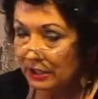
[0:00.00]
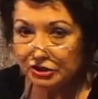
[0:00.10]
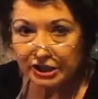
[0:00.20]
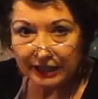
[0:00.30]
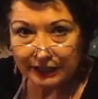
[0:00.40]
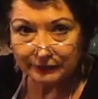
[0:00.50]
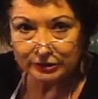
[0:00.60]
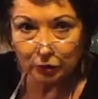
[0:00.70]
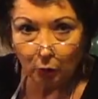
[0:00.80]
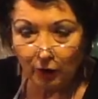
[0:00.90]
Check it every
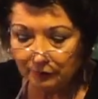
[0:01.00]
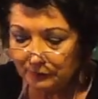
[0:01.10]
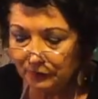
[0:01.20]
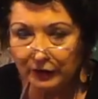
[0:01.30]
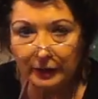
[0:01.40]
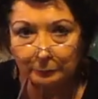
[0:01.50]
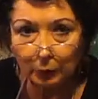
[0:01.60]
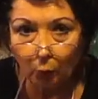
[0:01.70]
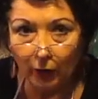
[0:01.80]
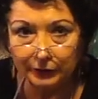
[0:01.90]
so often. Fill up the
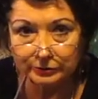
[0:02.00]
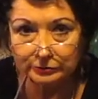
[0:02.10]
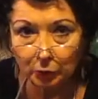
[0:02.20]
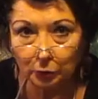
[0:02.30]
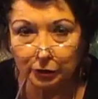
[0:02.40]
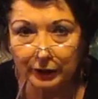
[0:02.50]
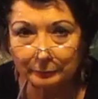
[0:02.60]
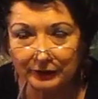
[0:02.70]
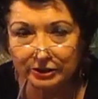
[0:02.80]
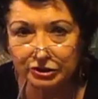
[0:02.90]
water. Don't worry
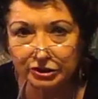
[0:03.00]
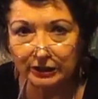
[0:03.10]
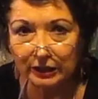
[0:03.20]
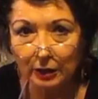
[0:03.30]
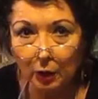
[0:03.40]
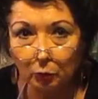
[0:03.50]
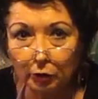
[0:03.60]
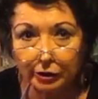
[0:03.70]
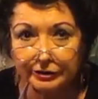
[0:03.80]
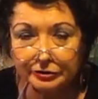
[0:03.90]
about the chili. We're
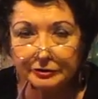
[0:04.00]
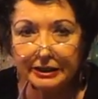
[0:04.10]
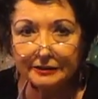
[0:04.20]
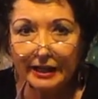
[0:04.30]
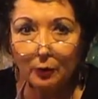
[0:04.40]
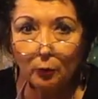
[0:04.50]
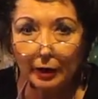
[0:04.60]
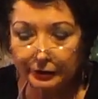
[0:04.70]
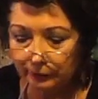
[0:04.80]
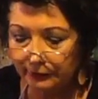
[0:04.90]
going to need that
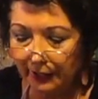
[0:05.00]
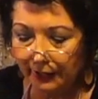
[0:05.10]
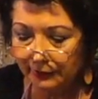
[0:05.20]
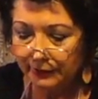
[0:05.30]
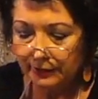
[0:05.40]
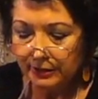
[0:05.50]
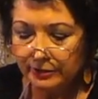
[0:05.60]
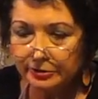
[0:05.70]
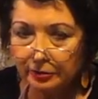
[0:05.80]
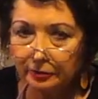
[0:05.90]
water, okay?
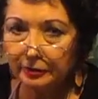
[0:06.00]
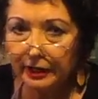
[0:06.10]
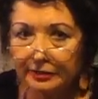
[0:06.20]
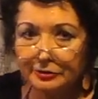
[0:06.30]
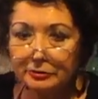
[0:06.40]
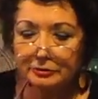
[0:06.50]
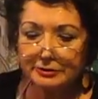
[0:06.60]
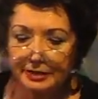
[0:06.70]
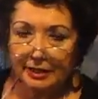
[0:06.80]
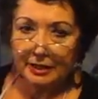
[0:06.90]
So, as you can
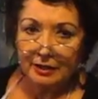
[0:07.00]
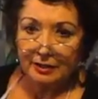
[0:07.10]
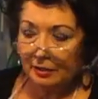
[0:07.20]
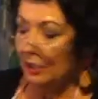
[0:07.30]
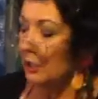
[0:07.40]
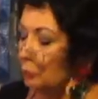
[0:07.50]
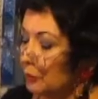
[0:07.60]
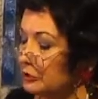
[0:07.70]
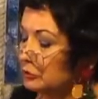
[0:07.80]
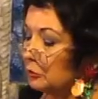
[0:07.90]
see,
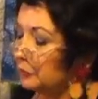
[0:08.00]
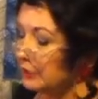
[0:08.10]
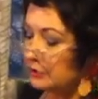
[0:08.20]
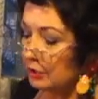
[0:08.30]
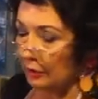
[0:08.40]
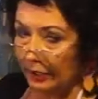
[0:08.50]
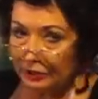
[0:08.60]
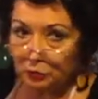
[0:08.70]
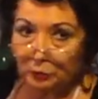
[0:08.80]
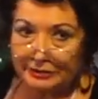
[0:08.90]
once you finish all
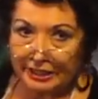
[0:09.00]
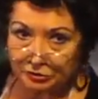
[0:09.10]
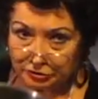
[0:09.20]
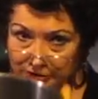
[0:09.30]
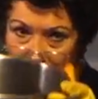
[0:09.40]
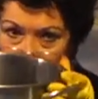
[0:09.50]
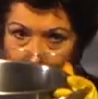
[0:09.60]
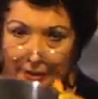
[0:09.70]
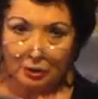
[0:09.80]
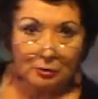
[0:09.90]
that, you want to get yourself a
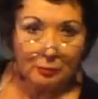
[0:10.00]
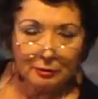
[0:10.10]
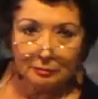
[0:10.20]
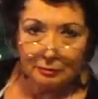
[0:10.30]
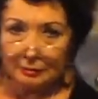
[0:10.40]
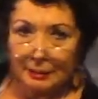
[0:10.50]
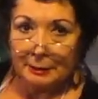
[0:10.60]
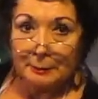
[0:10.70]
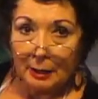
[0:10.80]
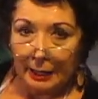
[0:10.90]
bigger
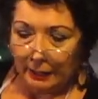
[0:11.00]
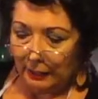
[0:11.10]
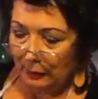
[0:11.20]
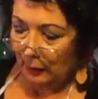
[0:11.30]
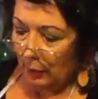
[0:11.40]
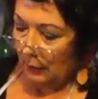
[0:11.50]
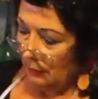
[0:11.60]
pan.